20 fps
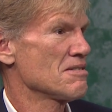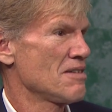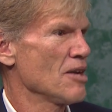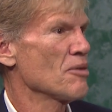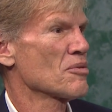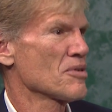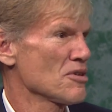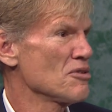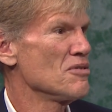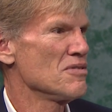they
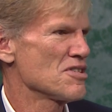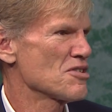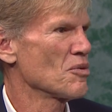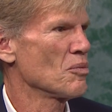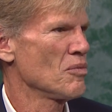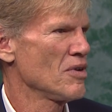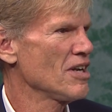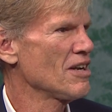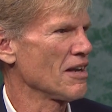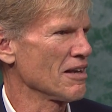were used to
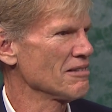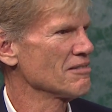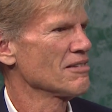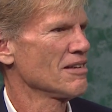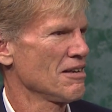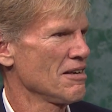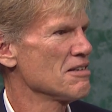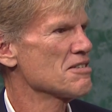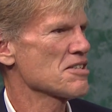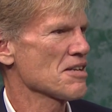winning.
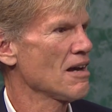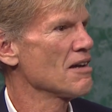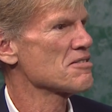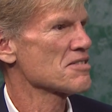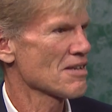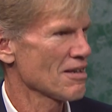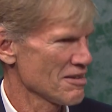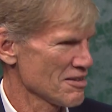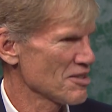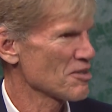And It sounds
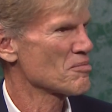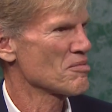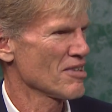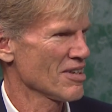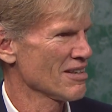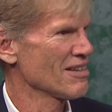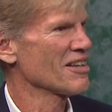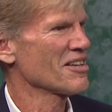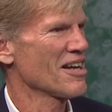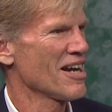like you
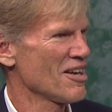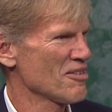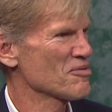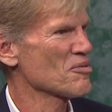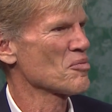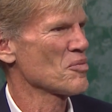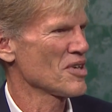bring in a guy from